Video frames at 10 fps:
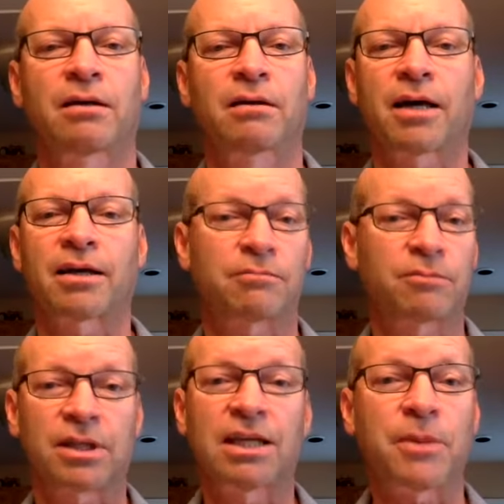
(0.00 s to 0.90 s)
I could
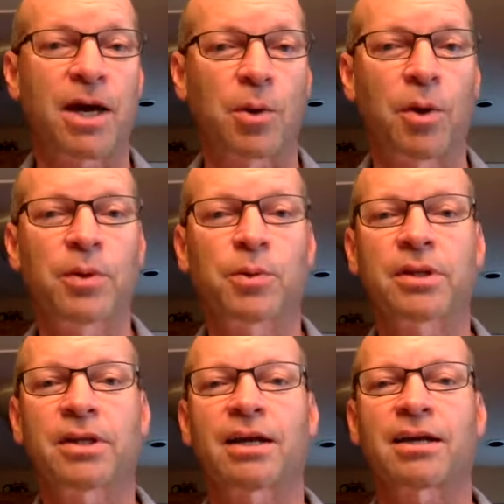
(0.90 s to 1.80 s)
clean my equipment with
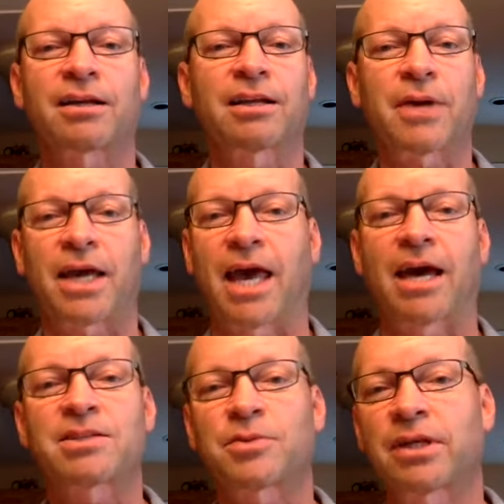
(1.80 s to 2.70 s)
it. I could clean my
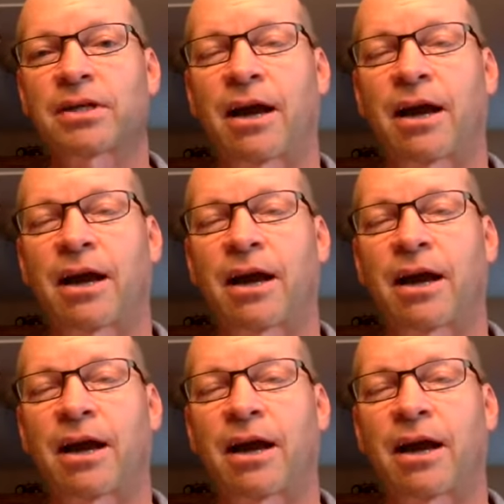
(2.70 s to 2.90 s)
hands with it.